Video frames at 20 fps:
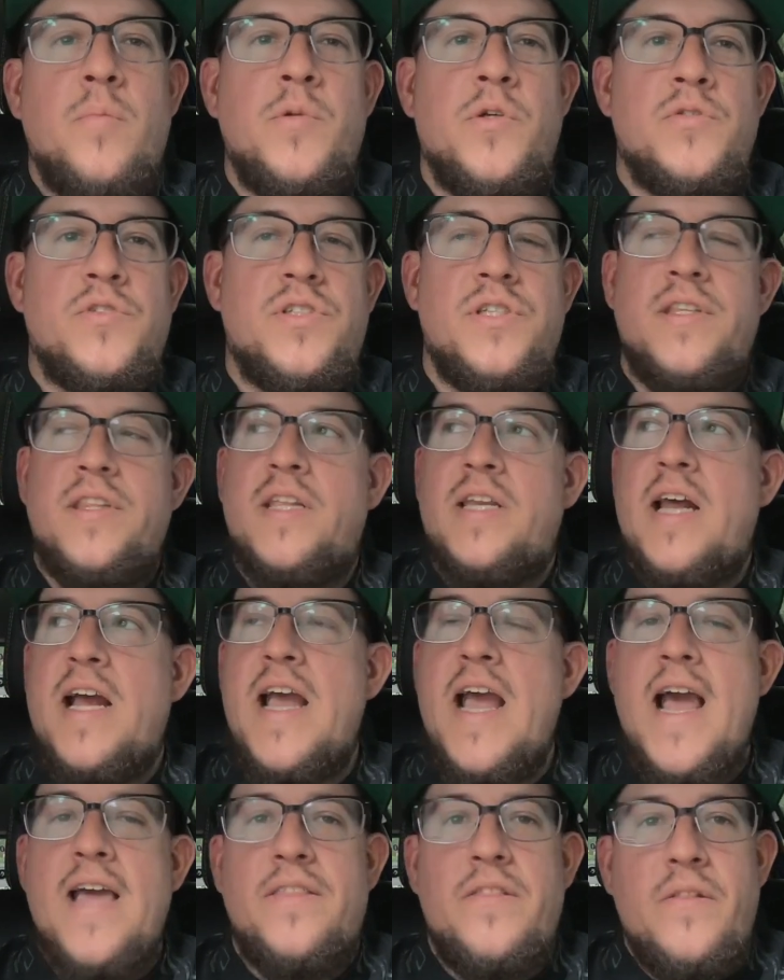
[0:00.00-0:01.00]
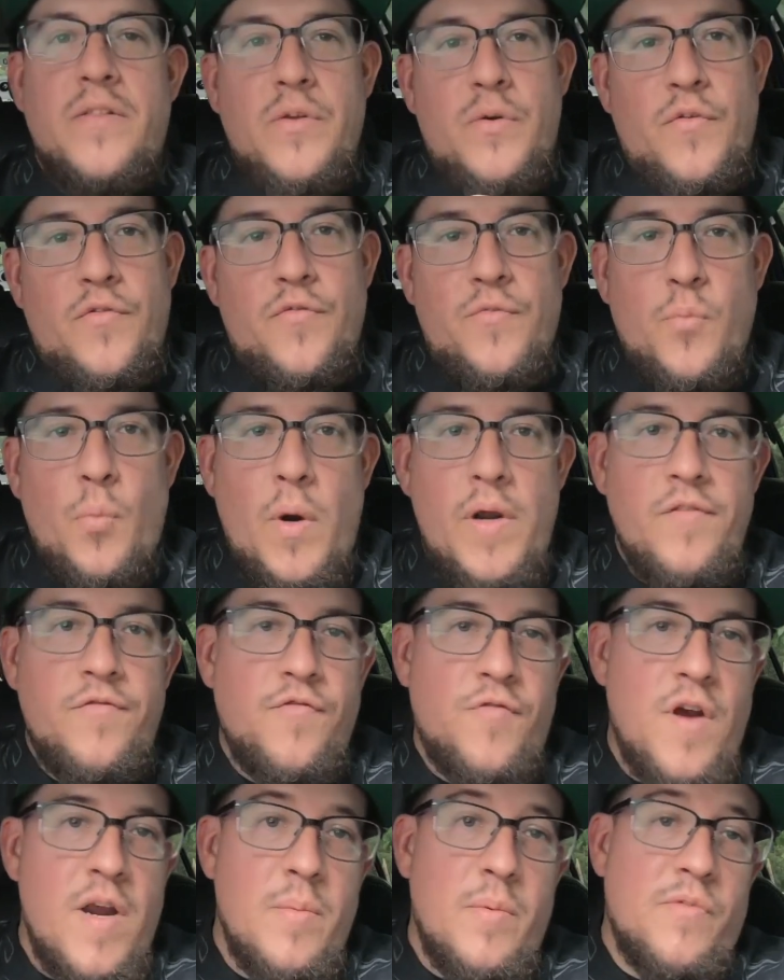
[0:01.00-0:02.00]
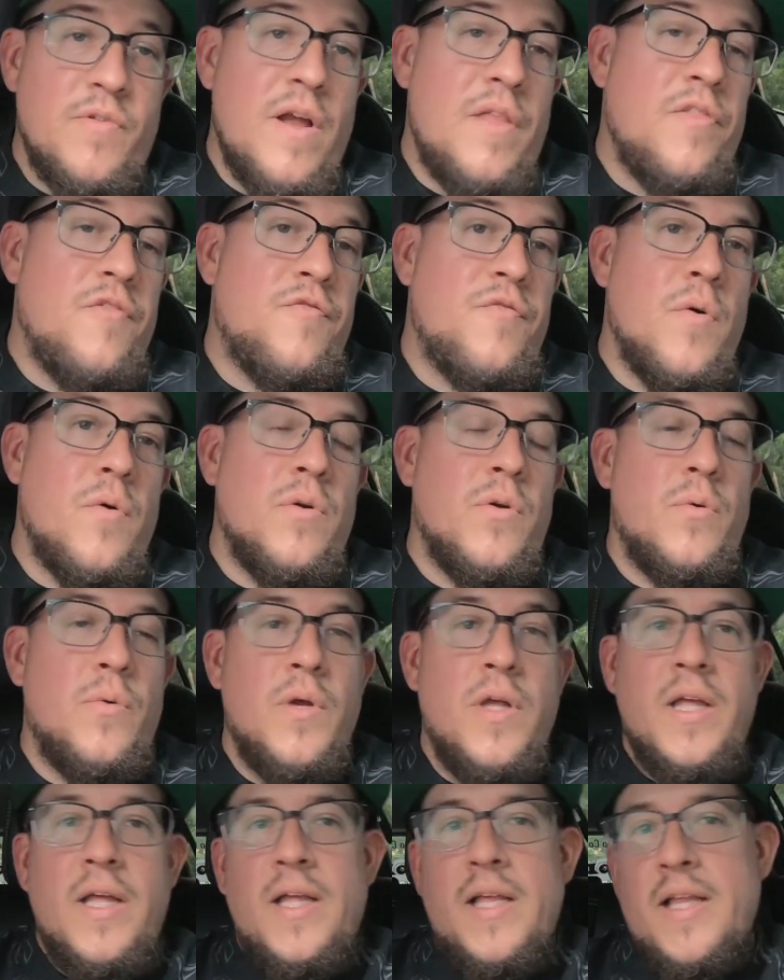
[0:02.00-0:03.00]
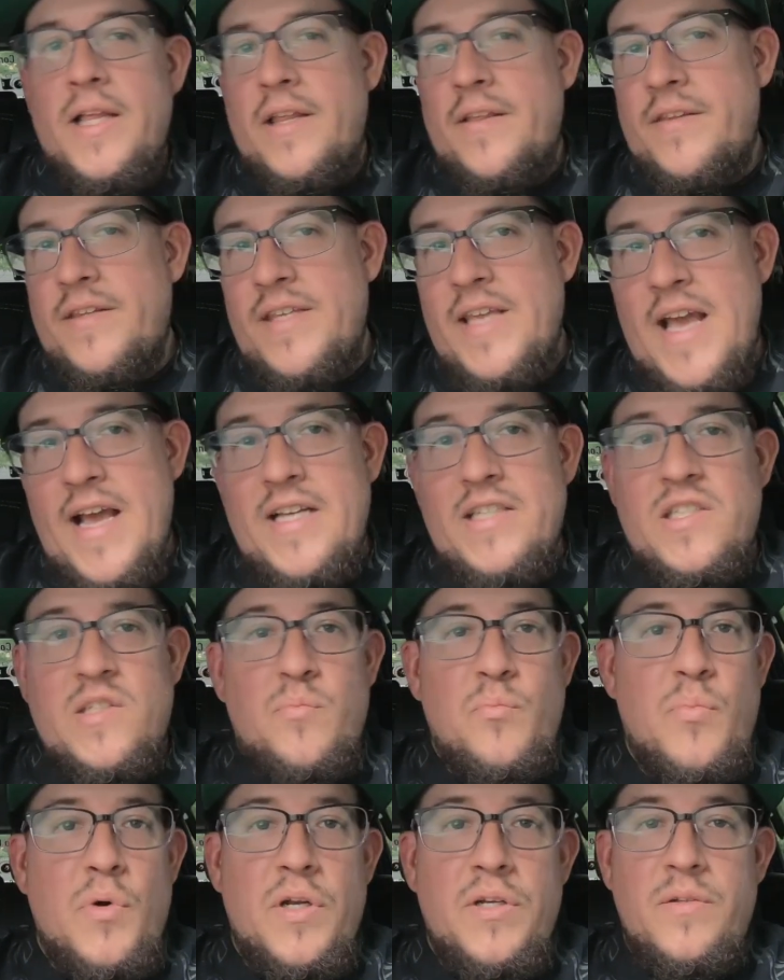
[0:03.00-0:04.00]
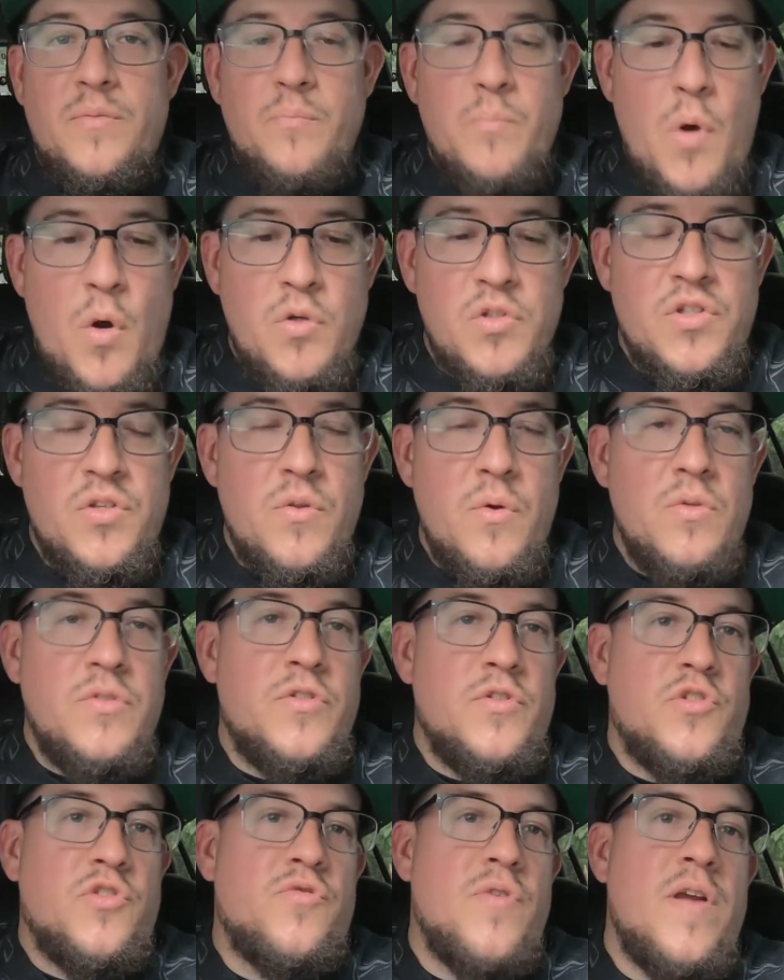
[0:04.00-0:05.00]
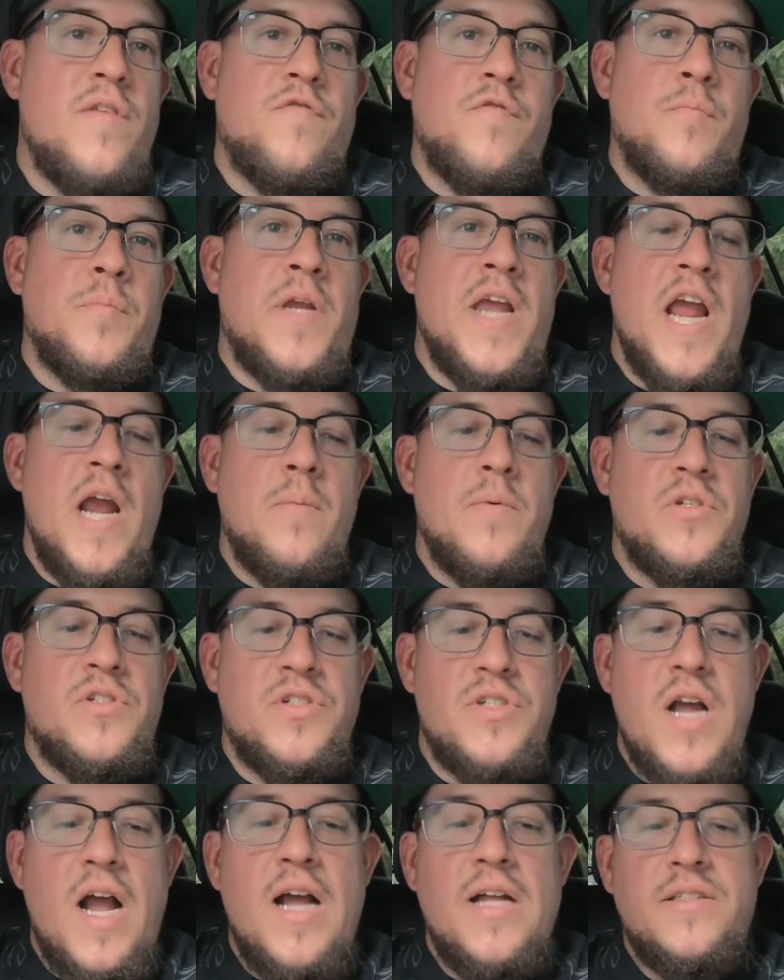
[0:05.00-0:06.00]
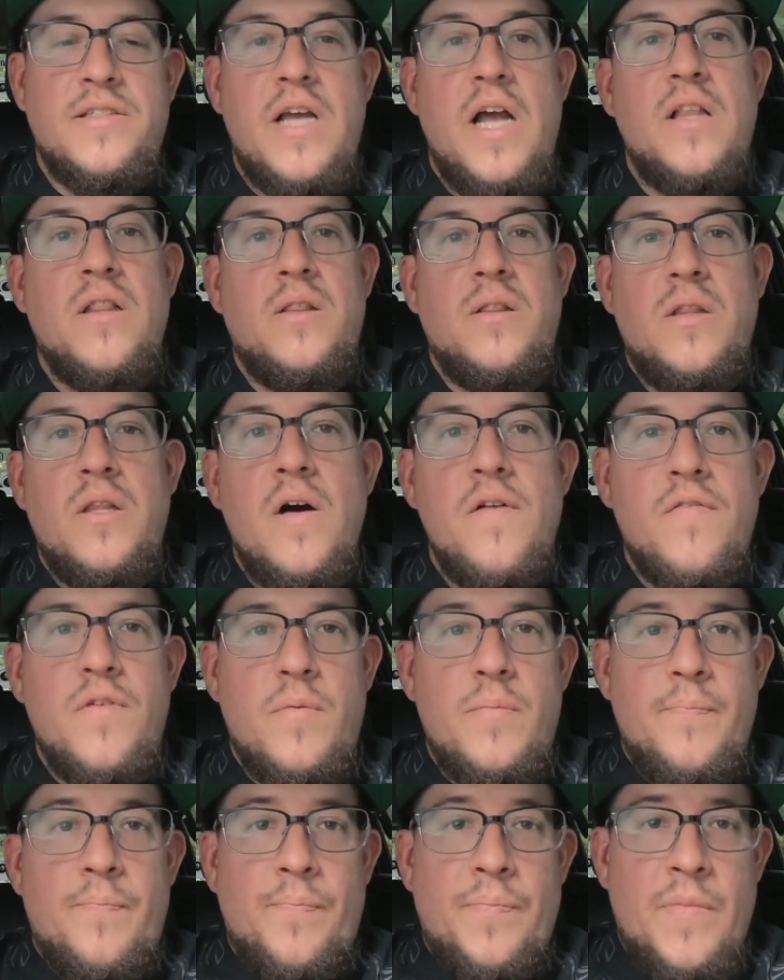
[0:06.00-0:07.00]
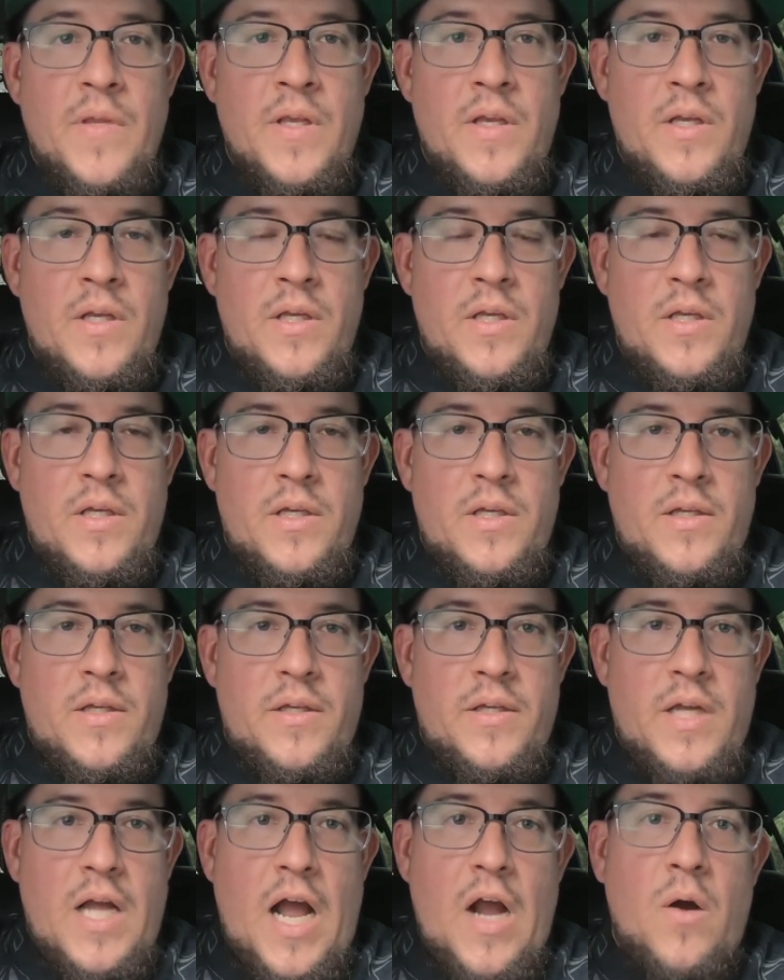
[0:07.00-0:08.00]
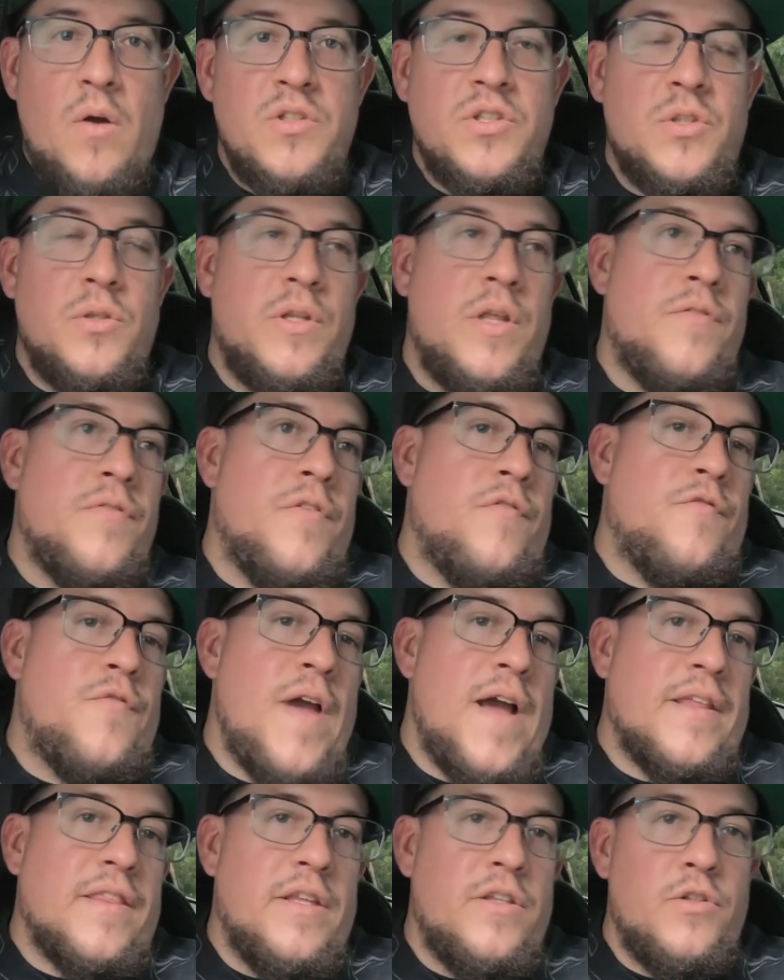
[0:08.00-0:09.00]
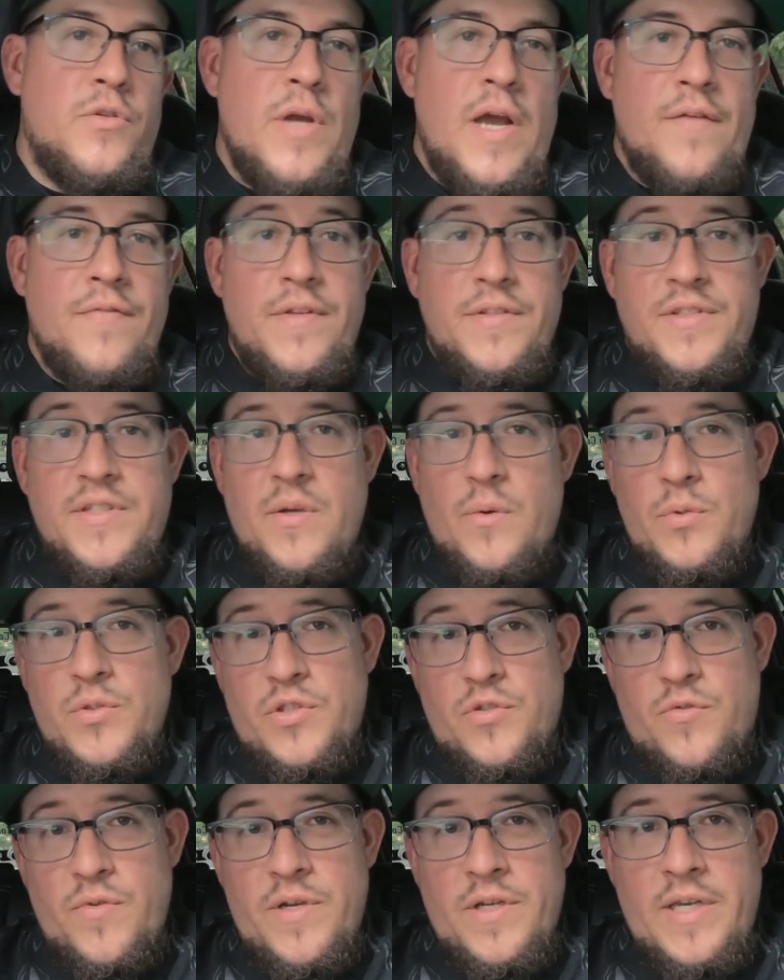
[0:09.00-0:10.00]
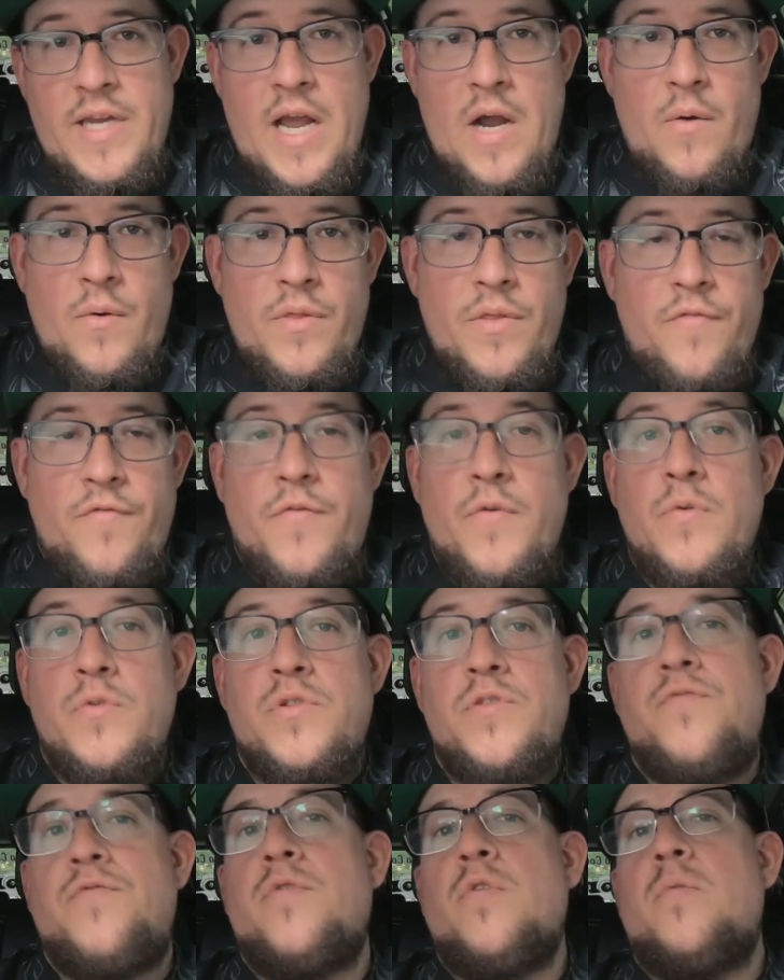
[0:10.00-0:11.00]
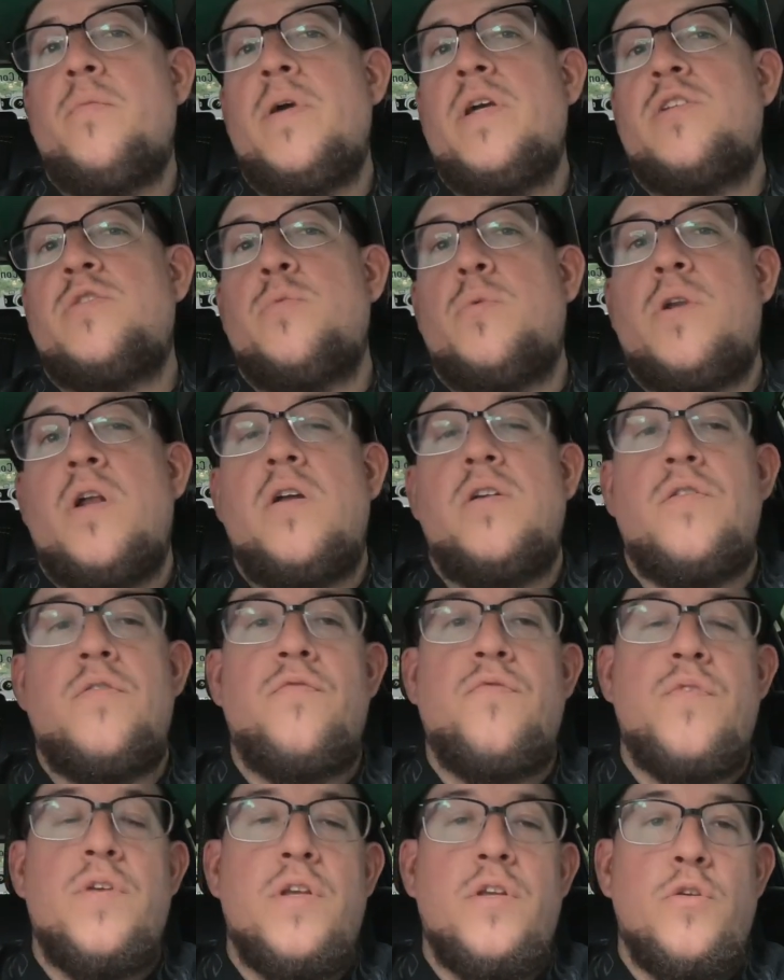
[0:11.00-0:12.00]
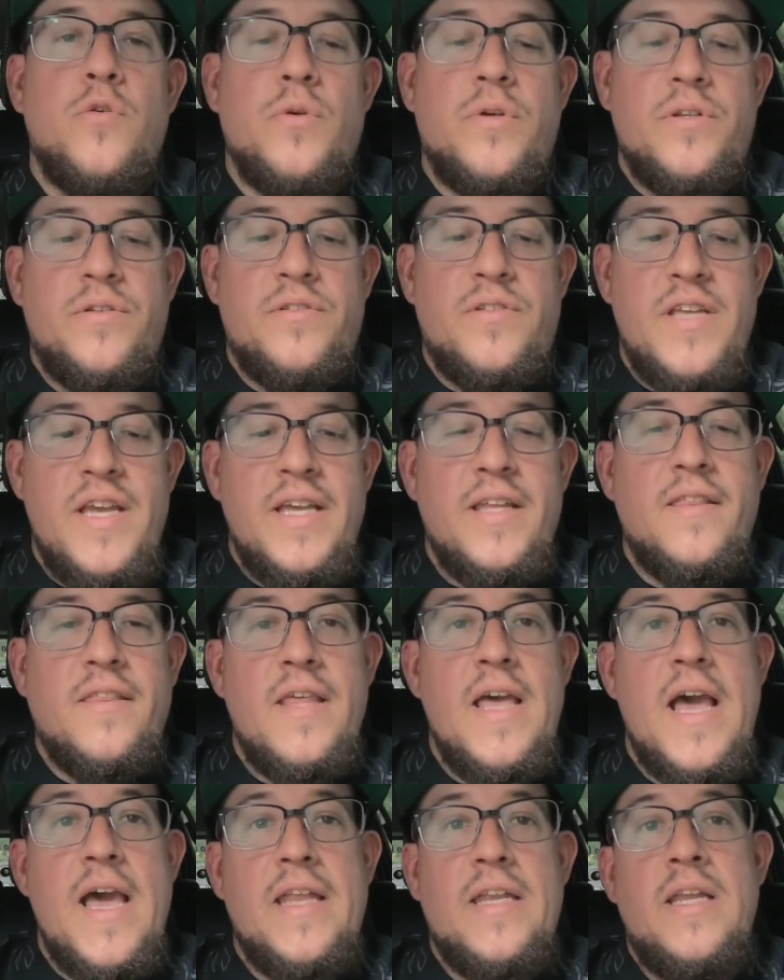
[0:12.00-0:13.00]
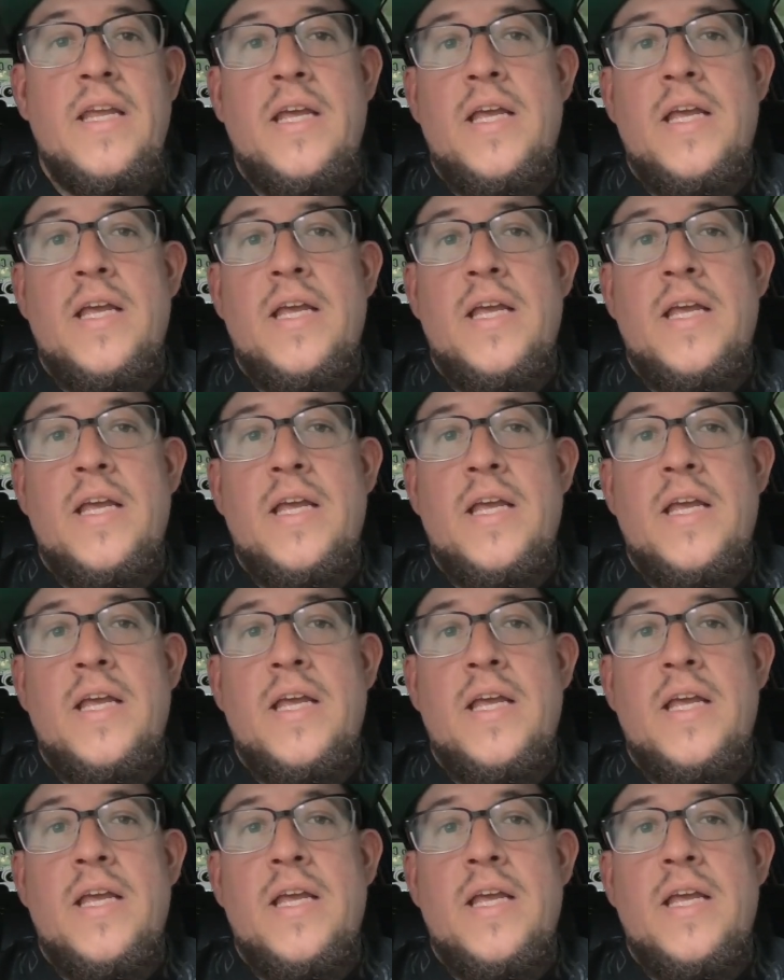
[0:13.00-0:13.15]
you'll see that I add the little white frame around the photo. Yes, but most of those are straight from camera shots. I love them. I also love the fact that you have the tilt screen now on the Fujifilm X100V. You can take that,